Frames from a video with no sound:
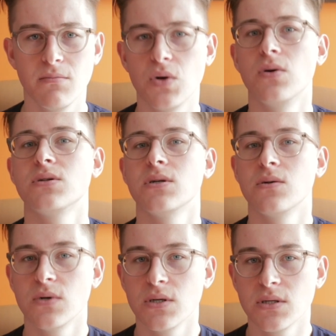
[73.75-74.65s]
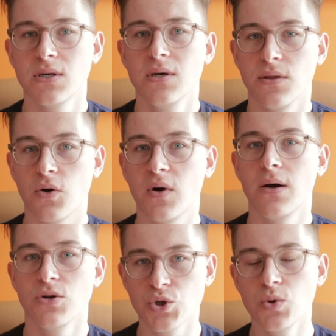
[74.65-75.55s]
Minolta was the
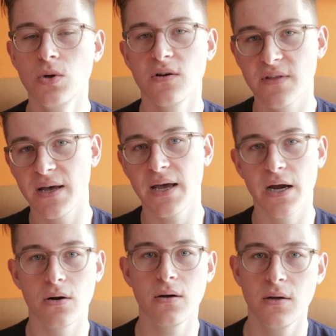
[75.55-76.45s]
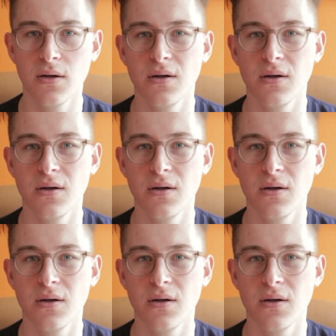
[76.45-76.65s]
crown jewel of that era